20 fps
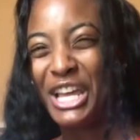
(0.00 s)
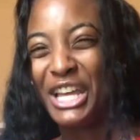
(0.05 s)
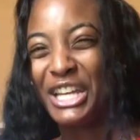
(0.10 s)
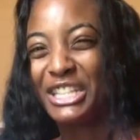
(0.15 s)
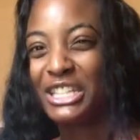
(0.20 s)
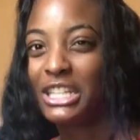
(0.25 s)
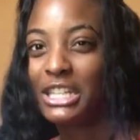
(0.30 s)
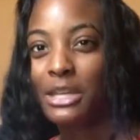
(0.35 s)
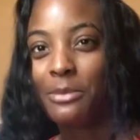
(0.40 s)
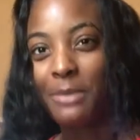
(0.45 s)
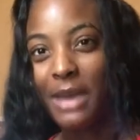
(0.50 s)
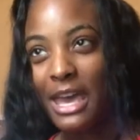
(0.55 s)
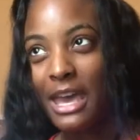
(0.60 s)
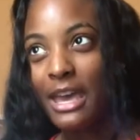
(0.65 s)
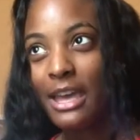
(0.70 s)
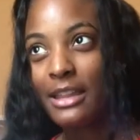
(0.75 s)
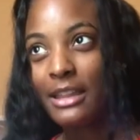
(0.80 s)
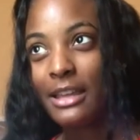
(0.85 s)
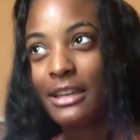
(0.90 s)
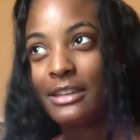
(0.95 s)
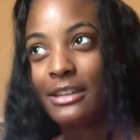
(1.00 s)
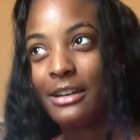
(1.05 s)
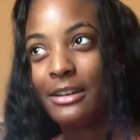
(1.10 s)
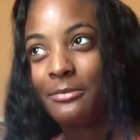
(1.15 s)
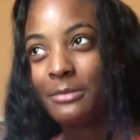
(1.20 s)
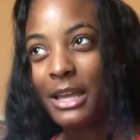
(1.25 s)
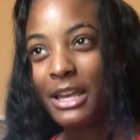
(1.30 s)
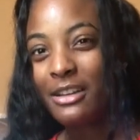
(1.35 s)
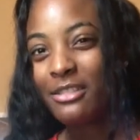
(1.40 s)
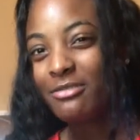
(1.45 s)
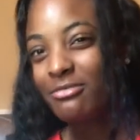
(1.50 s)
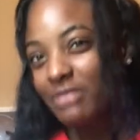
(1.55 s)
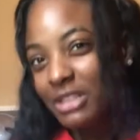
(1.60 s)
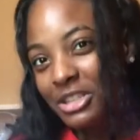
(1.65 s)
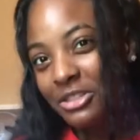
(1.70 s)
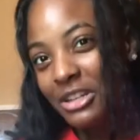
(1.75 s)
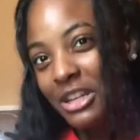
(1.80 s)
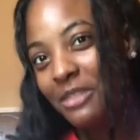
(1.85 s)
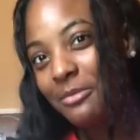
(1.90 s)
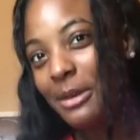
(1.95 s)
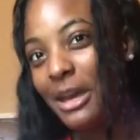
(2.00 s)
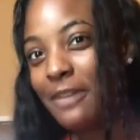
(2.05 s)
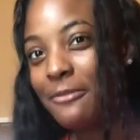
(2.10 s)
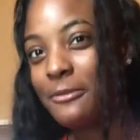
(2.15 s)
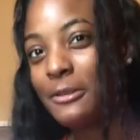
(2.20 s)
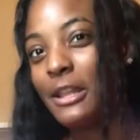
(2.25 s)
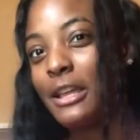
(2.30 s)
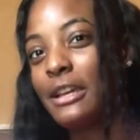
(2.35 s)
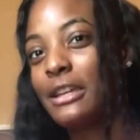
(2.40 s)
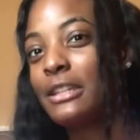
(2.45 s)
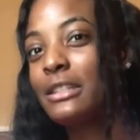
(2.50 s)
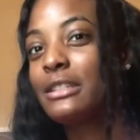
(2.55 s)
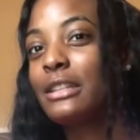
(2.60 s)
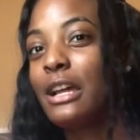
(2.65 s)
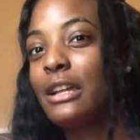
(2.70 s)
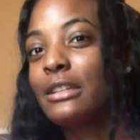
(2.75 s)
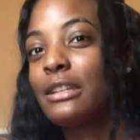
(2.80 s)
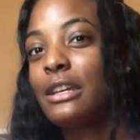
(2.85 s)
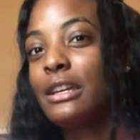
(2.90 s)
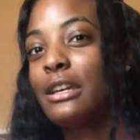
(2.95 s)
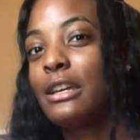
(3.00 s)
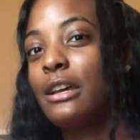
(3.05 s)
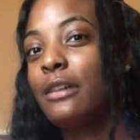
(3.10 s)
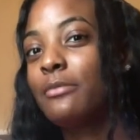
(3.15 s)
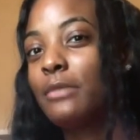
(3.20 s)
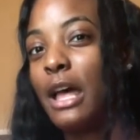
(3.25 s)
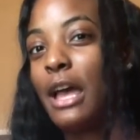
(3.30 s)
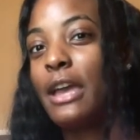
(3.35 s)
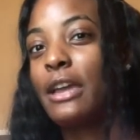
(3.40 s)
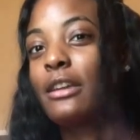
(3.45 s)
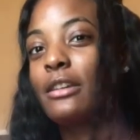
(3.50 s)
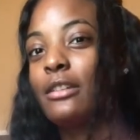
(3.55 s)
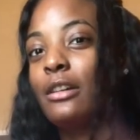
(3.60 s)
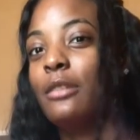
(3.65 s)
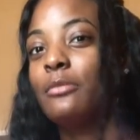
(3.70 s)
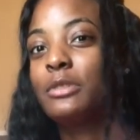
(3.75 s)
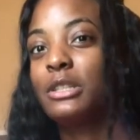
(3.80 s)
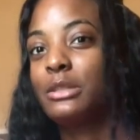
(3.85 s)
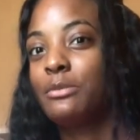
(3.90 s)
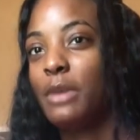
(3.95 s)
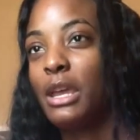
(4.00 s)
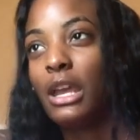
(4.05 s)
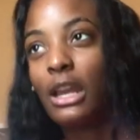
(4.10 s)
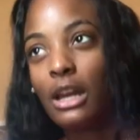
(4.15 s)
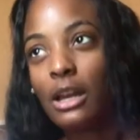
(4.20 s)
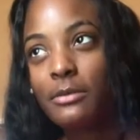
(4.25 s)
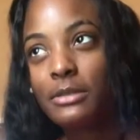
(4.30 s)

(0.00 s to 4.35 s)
she'd get mad. Like, I'm like, what you getting mad for? Like, it's not that I'm just making